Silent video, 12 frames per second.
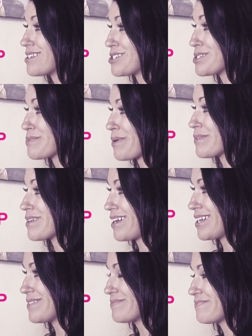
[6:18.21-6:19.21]
just won't cut
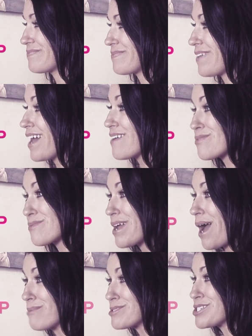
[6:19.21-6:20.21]
it. I have three
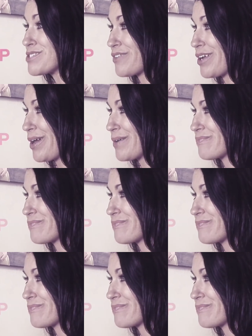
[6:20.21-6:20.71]
options for you.